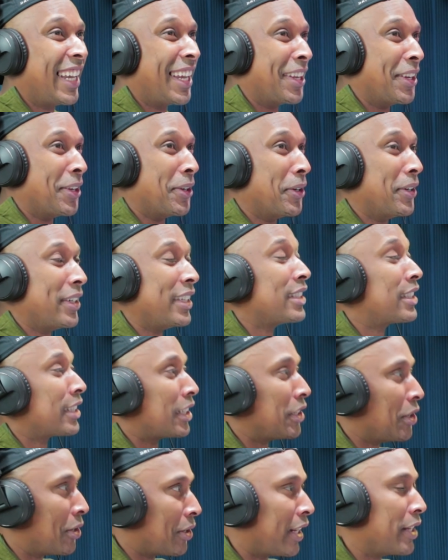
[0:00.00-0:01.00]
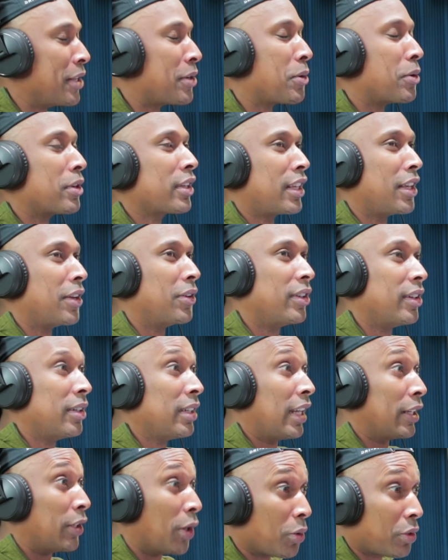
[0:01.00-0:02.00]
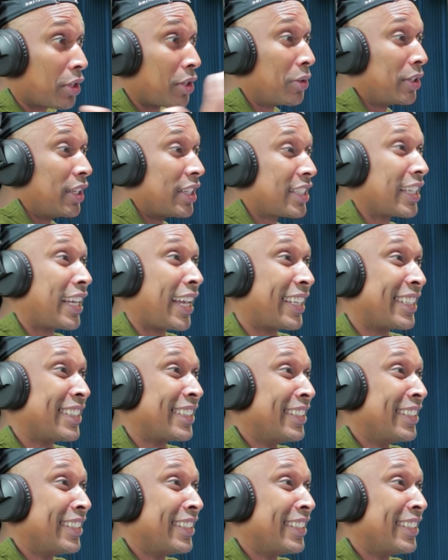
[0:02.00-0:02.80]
You know, it's a young lady called Keone. And now Keone is here.